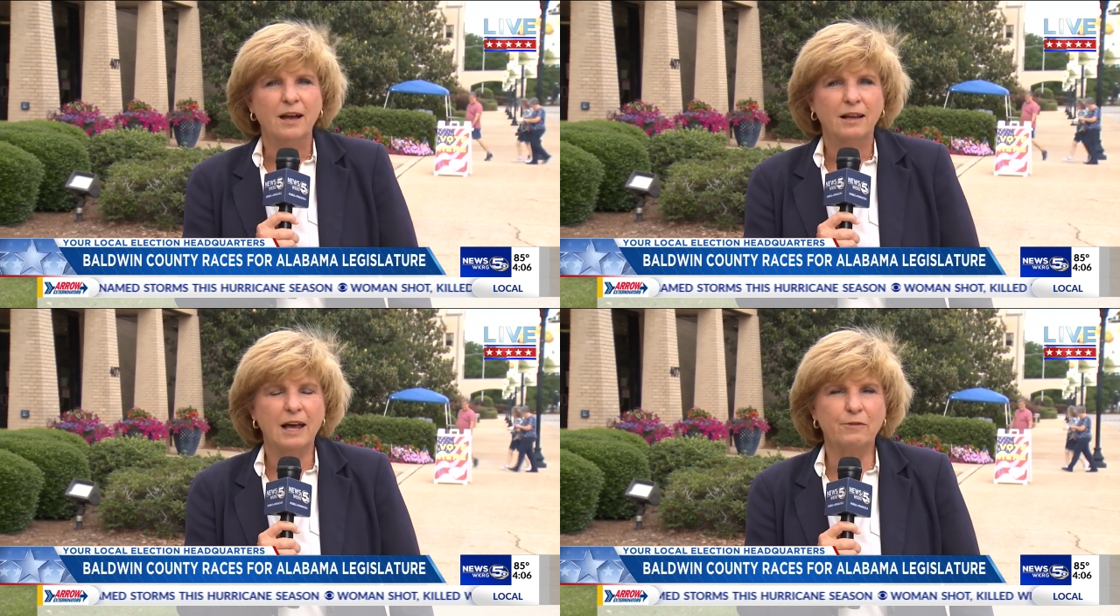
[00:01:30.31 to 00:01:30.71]

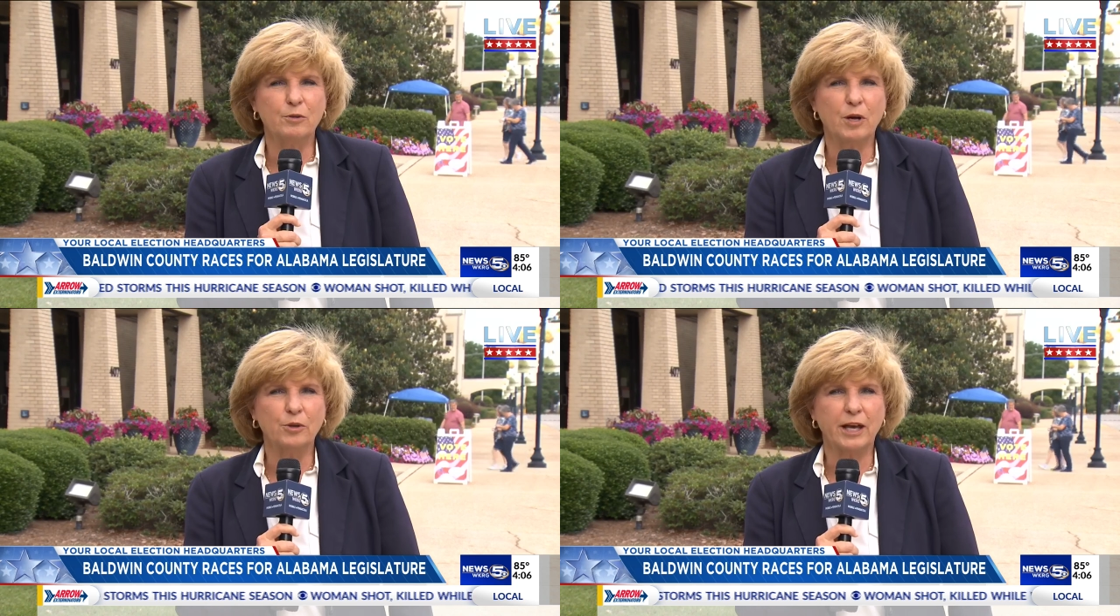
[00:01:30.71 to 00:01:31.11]
Live on
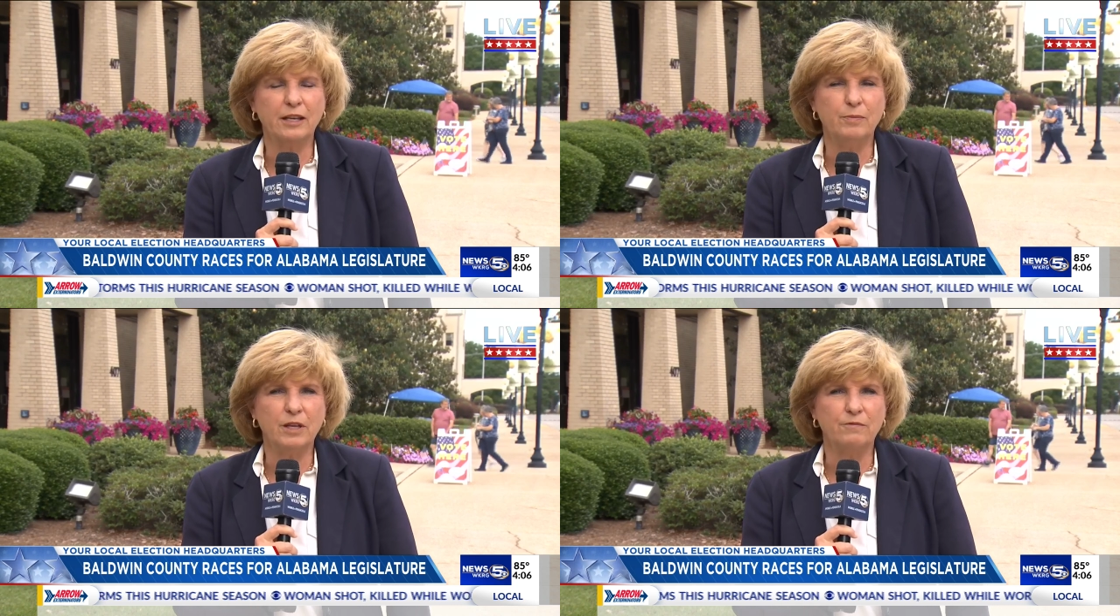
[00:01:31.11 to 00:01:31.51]
the Baldwin
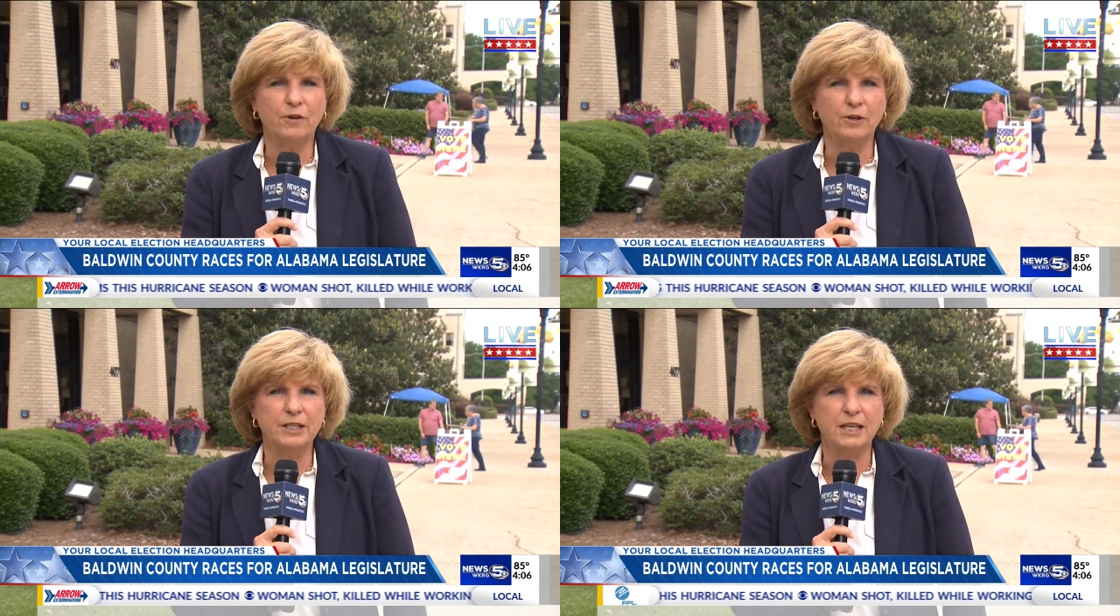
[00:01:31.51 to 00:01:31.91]
County Beat in
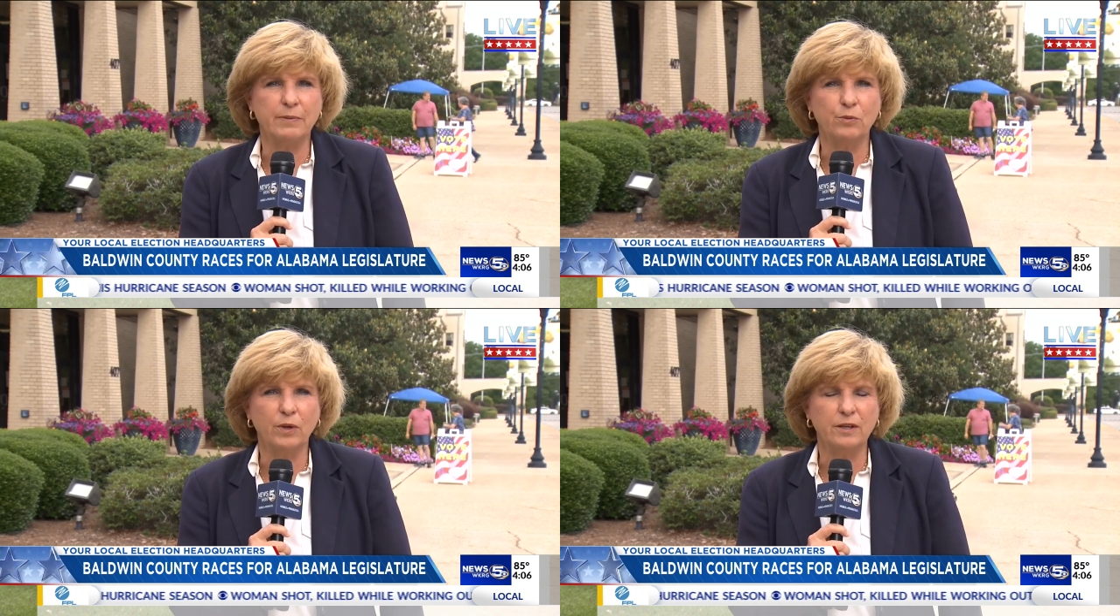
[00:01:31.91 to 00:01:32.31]
Foley,
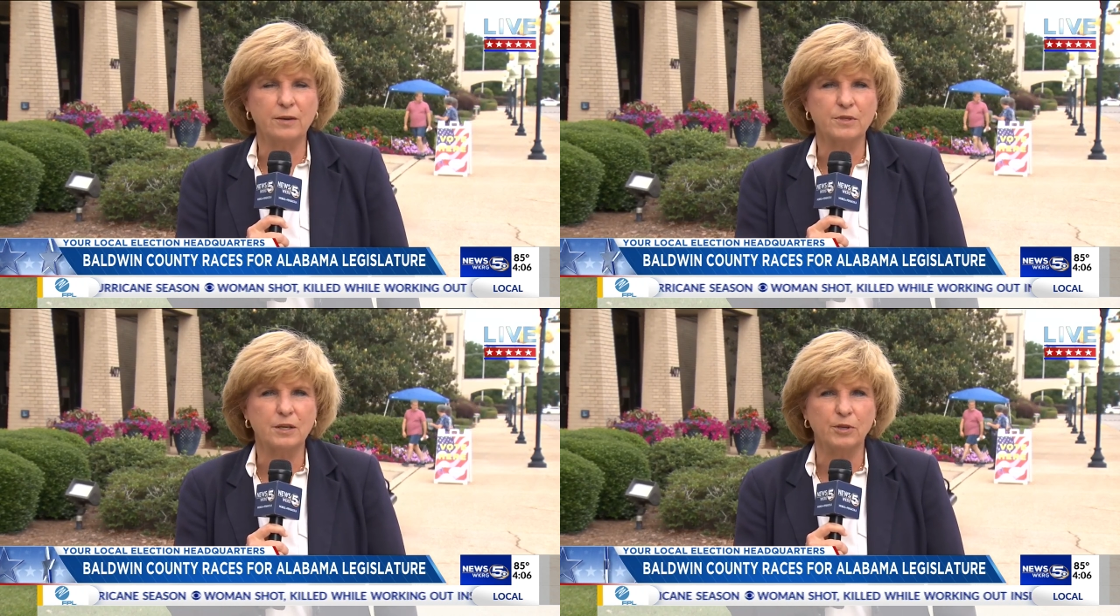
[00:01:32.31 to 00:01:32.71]
Debbie
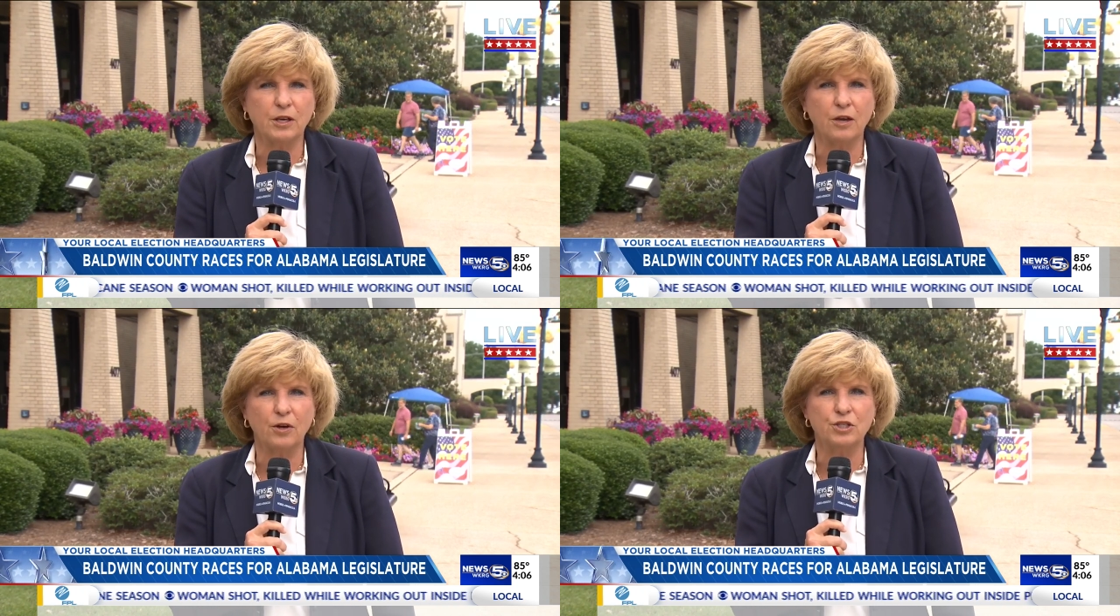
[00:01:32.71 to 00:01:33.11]
Williams,
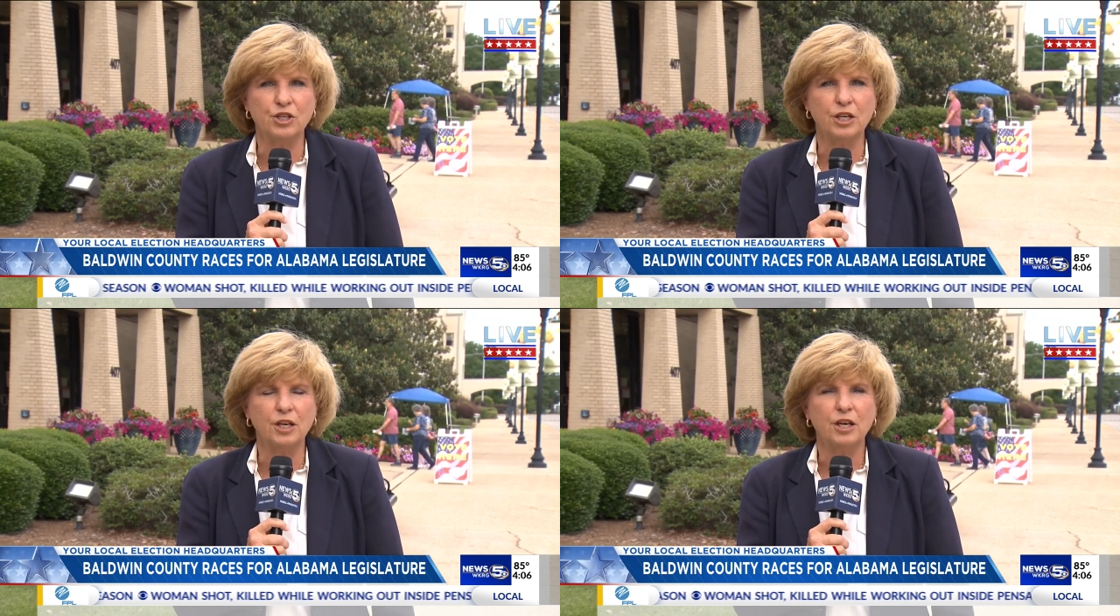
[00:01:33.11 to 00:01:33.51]

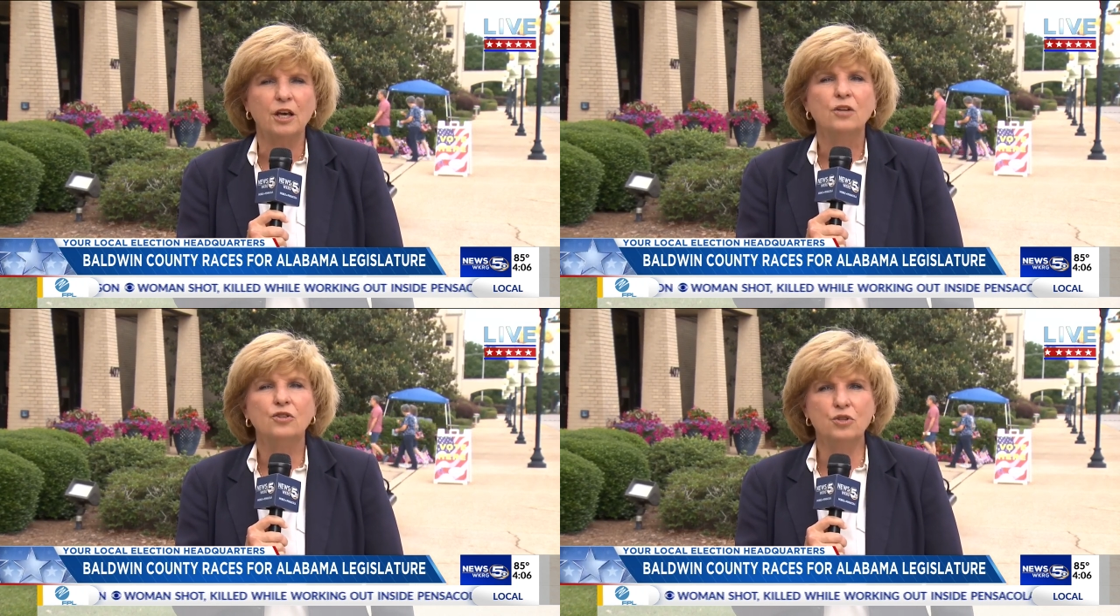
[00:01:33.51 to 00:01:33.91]
WKRG,
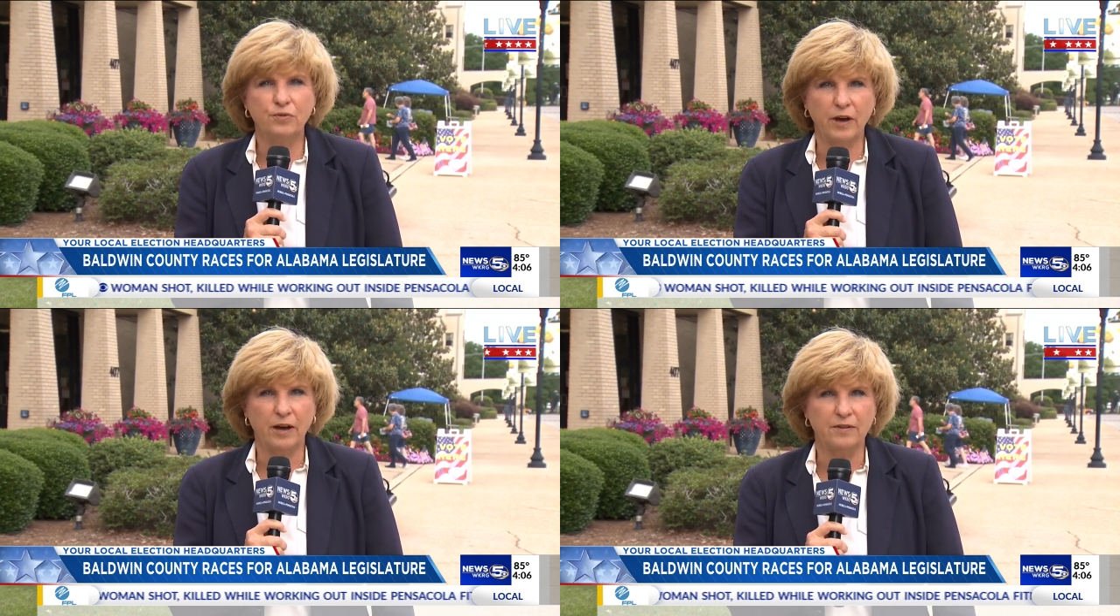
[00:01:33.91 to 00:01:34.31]
News
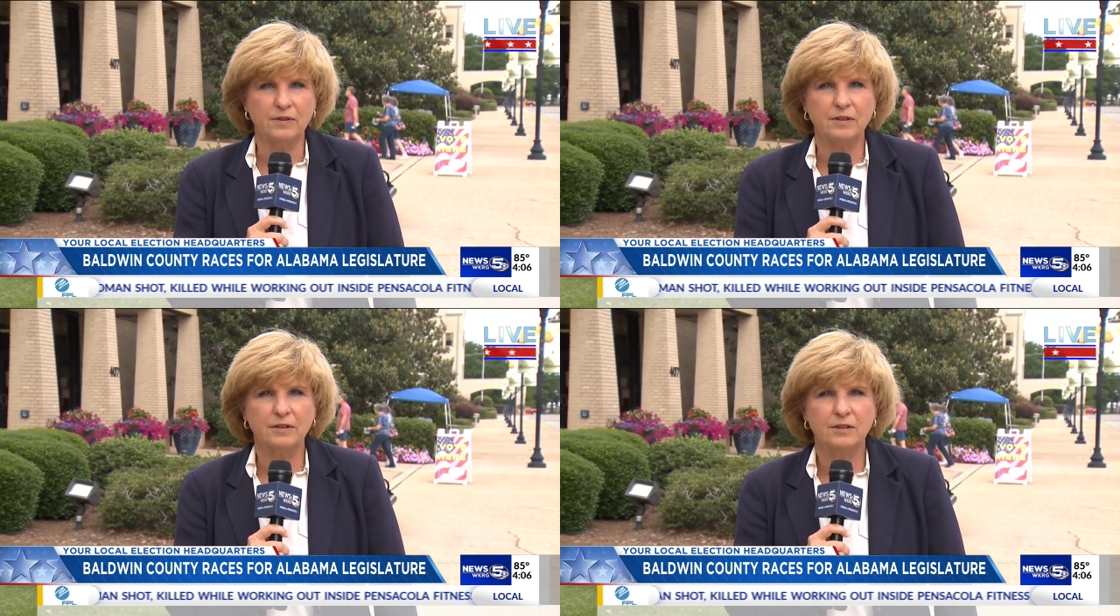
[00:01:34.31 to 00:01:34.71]
5.